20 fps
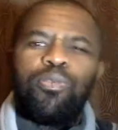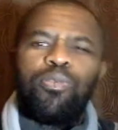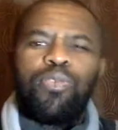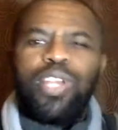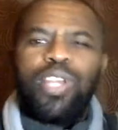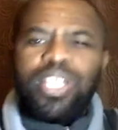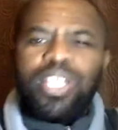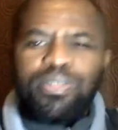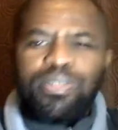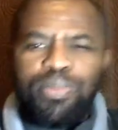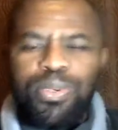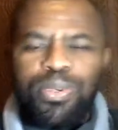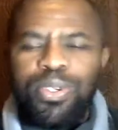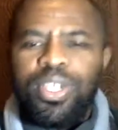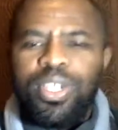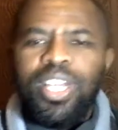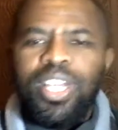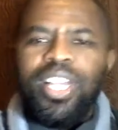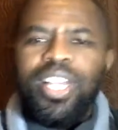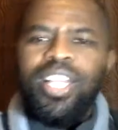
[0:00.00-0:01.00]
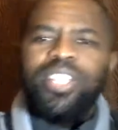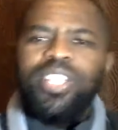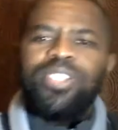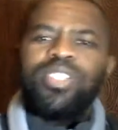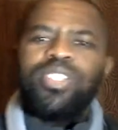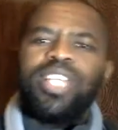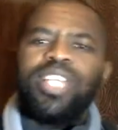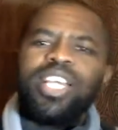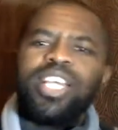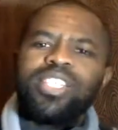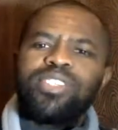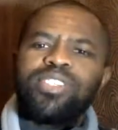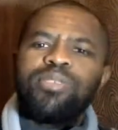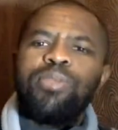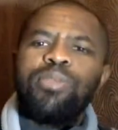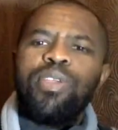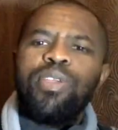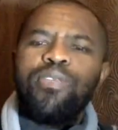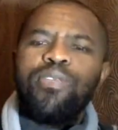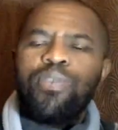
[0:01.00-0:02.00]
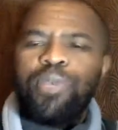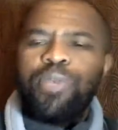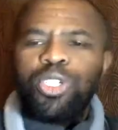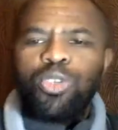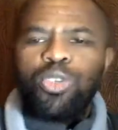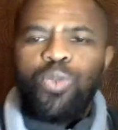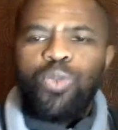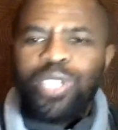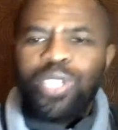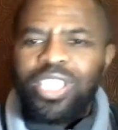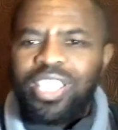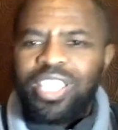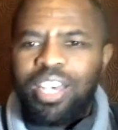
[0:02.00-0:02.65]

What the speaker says: Facebook to get some information what is